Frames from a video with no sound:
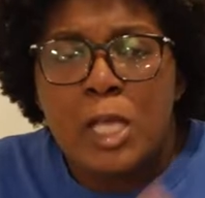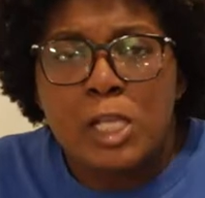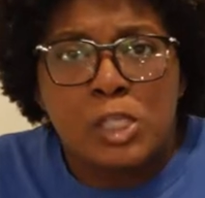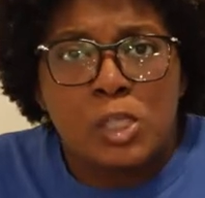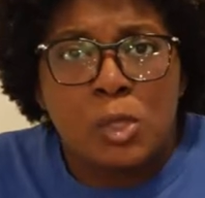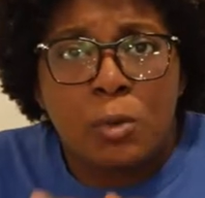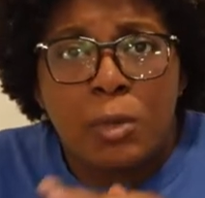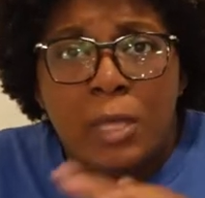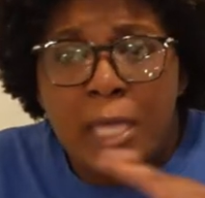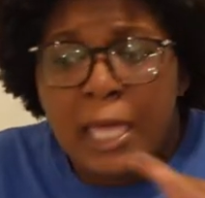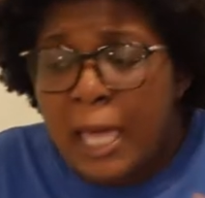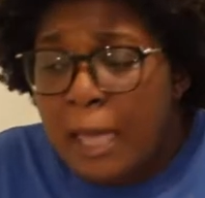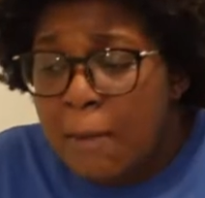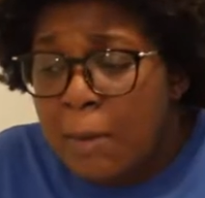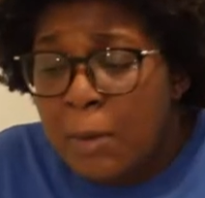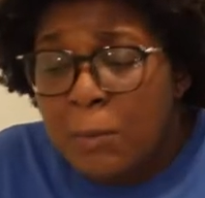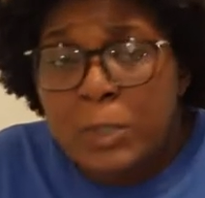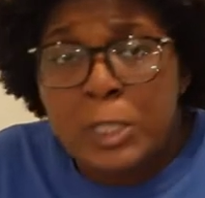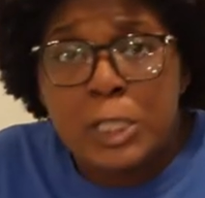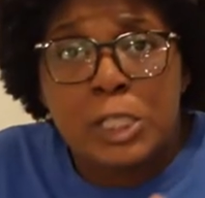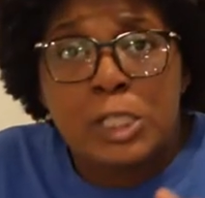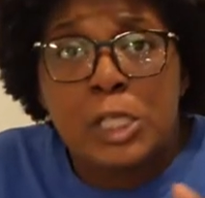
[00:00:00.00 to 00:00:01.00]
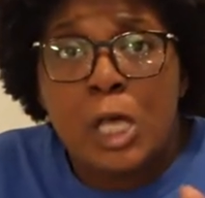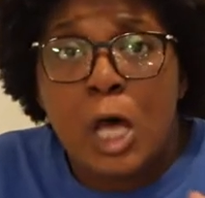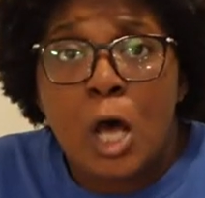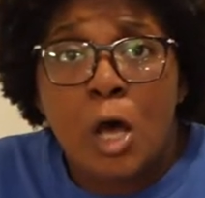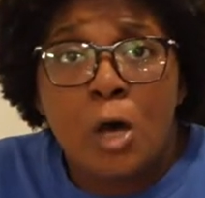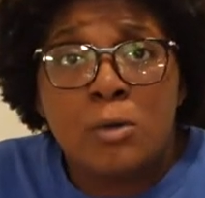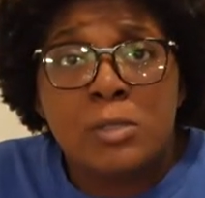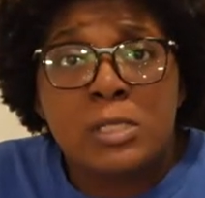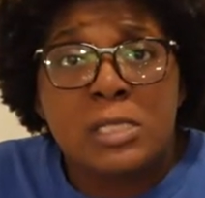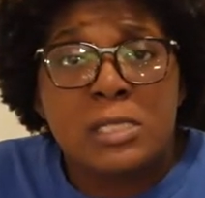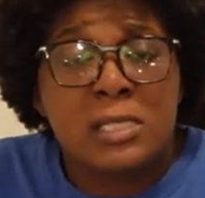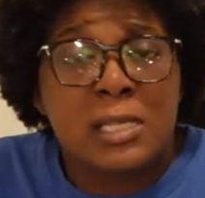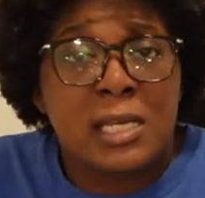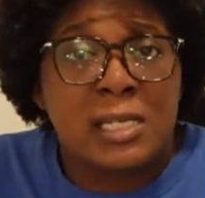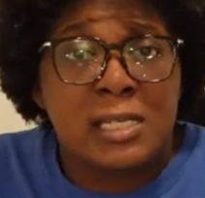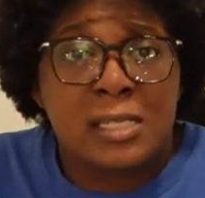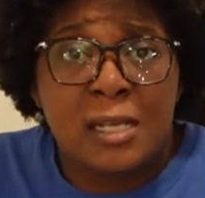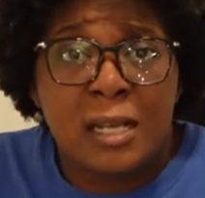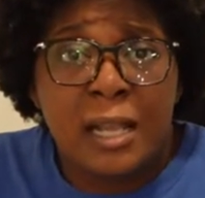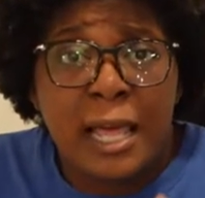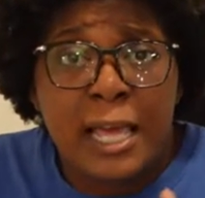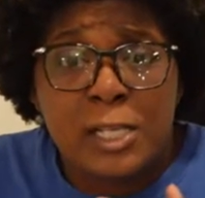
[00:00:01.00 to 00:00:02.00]
So he came out with this whole
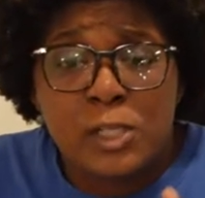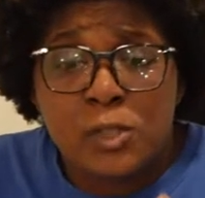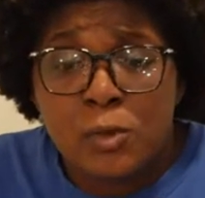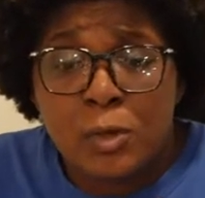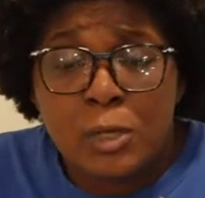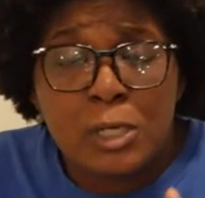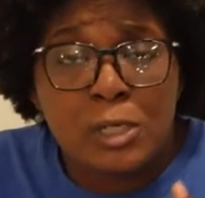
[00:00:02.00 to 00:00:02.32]
sensationalized story.